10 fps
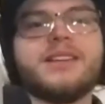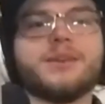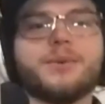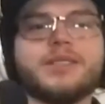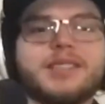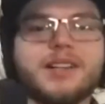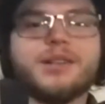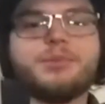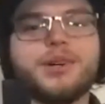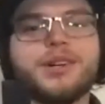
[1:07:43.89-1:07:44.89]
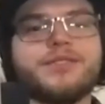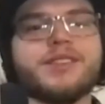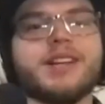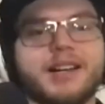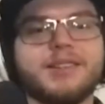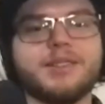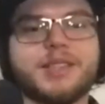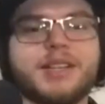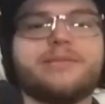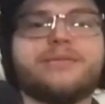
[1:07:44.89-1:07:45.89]
one selling point for the Hender
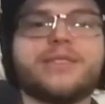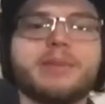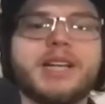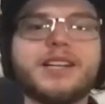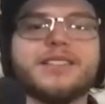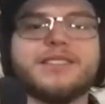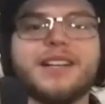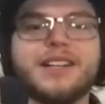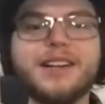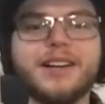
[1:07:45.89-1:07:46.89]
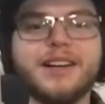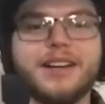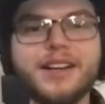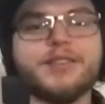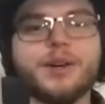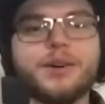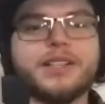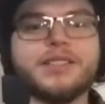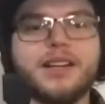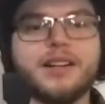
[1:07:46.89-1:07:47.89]
scheme for me is that even though it
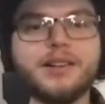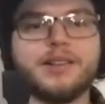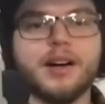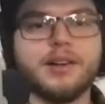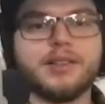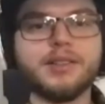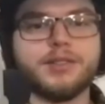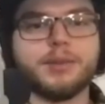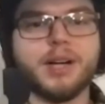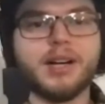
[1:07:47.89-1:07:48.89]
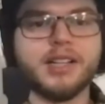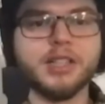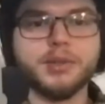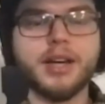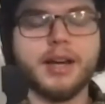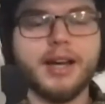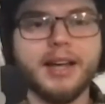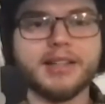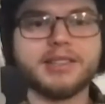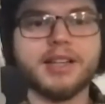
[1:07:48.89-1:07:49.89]
is $800 for a pair of shoes,
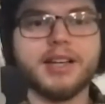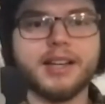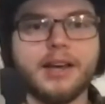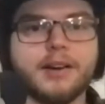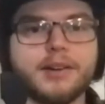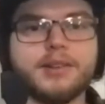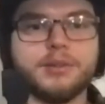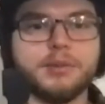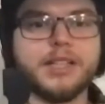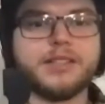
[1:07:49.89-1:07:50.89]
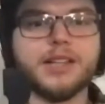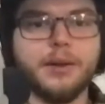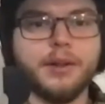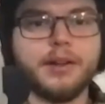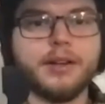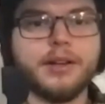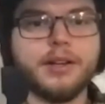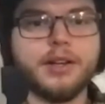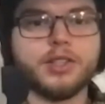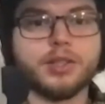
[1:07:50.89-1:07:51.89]
it's like $800 retail.
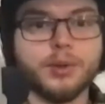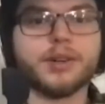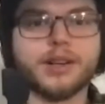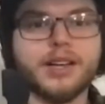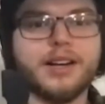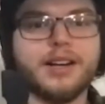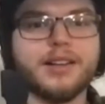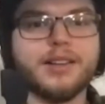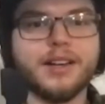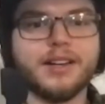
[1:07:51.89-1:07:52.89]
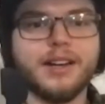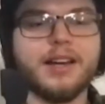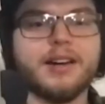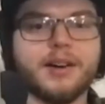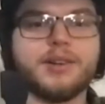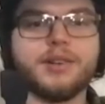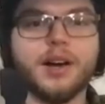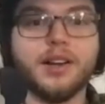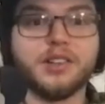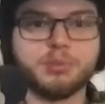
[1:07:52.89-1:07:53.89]
So you're getting like an
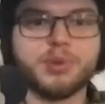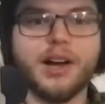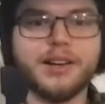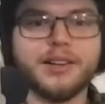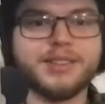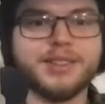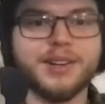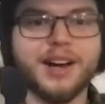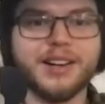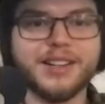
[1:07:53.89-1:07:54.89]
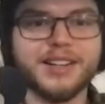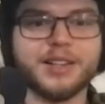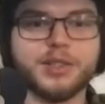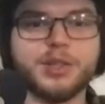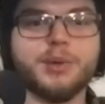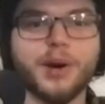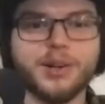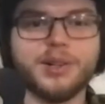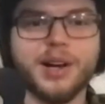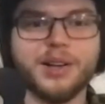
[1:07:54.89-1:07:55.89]
$800 product. You're not getting a
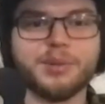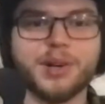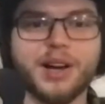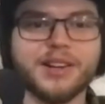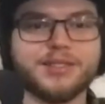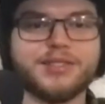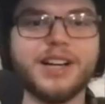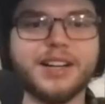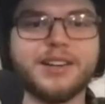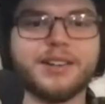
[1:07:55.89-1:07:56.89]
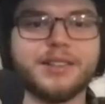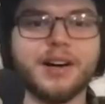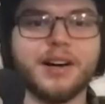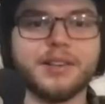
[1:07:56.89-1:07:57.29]
$200 product for $800.